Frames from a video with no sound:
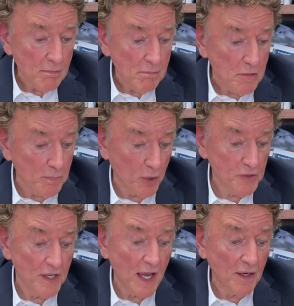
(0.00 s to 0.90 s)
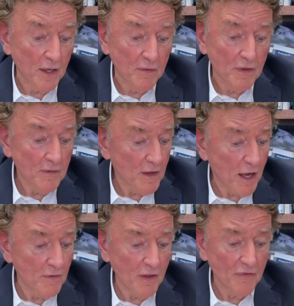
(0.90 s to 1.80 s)
The personality of the,
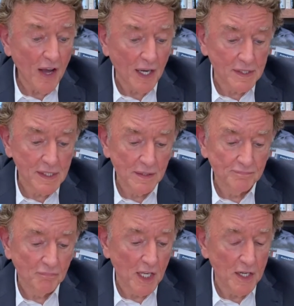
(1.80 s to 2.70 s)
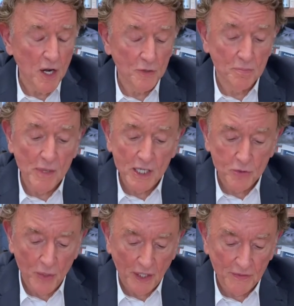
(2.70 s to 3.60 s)
of the fox. He knows many
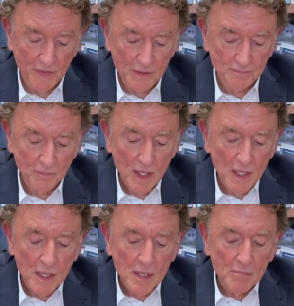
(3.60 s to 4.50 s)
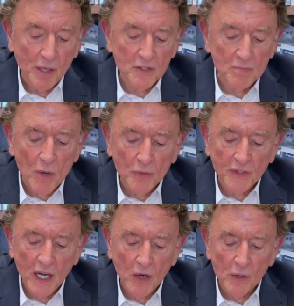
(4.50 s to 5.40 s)
tricks, but his most
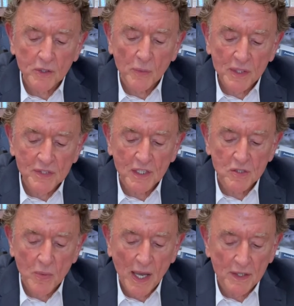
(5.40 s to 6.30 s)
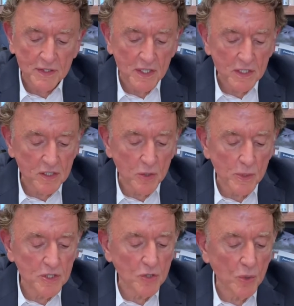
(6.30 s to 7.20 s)
characteristic strategy is to
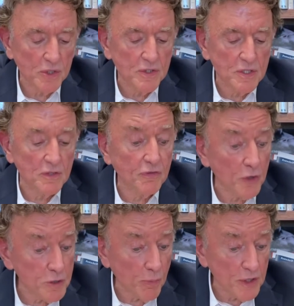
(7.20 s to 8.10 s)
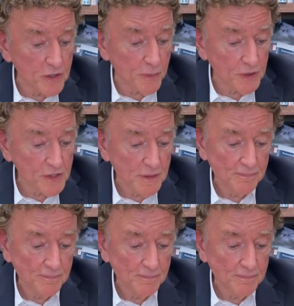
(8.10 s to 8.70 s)
resort to first principles